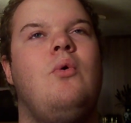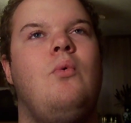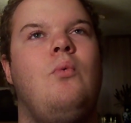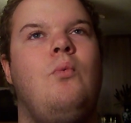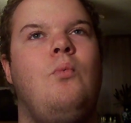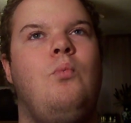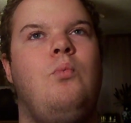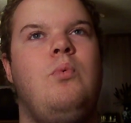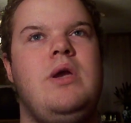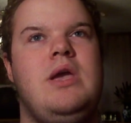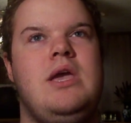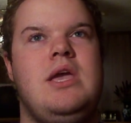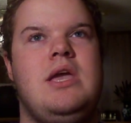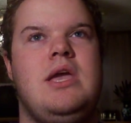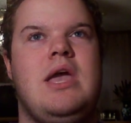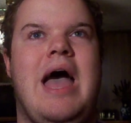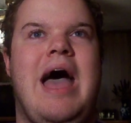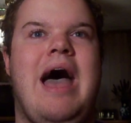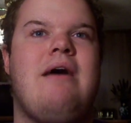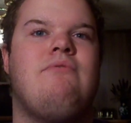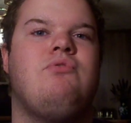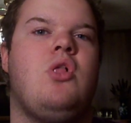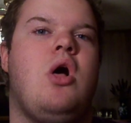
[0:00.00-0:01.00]
We
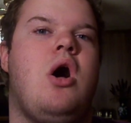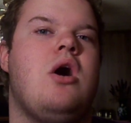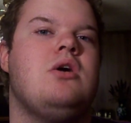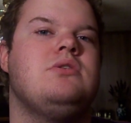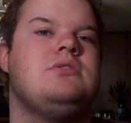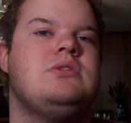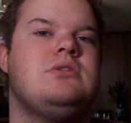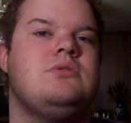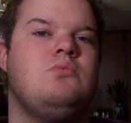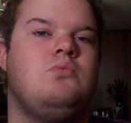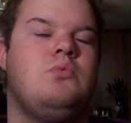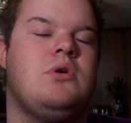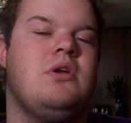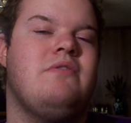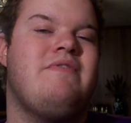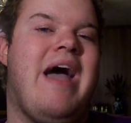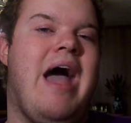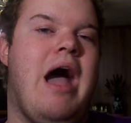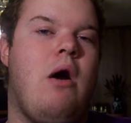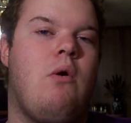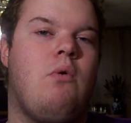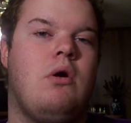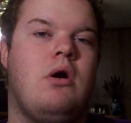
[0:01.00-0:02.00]
have lost one of
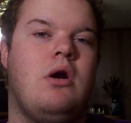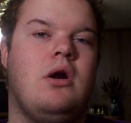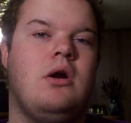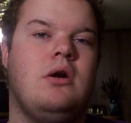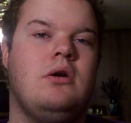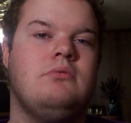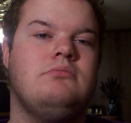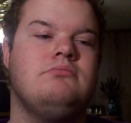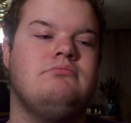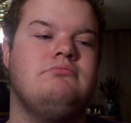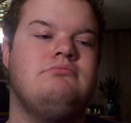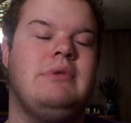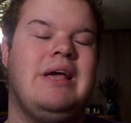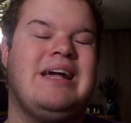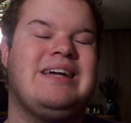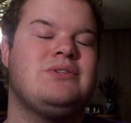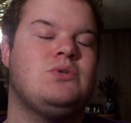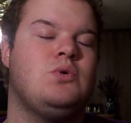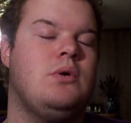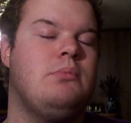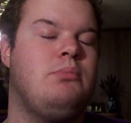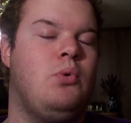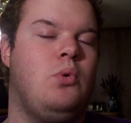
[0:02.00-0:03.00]
our next
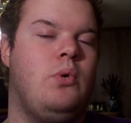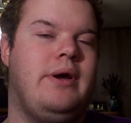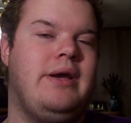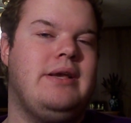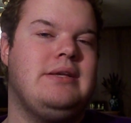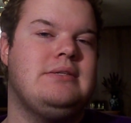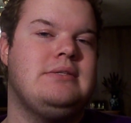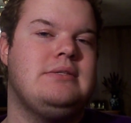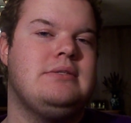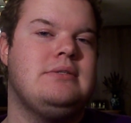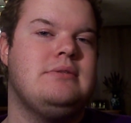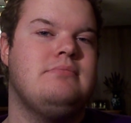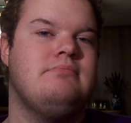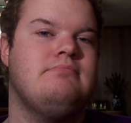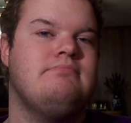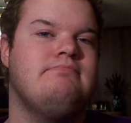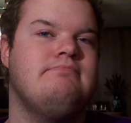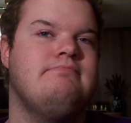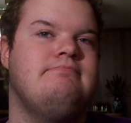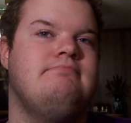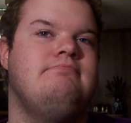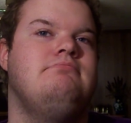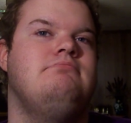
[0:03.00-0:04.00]
door boys
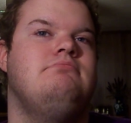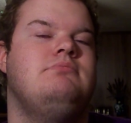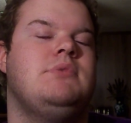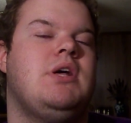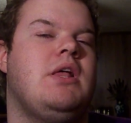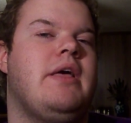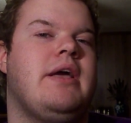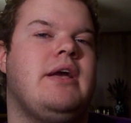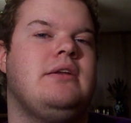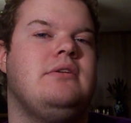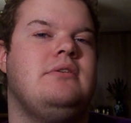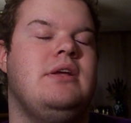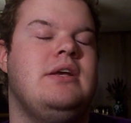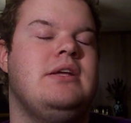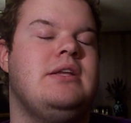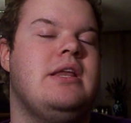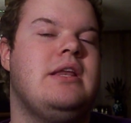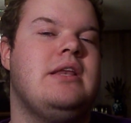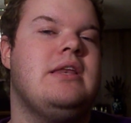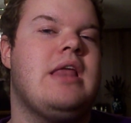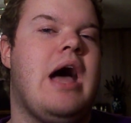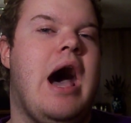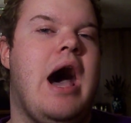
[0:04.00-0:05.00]
not like he
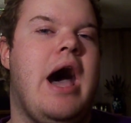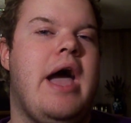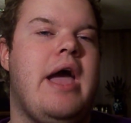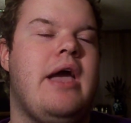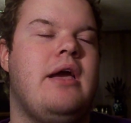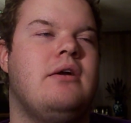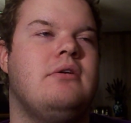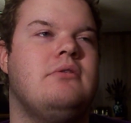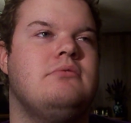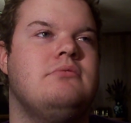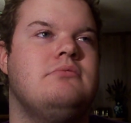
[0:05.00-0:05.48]
didn't die,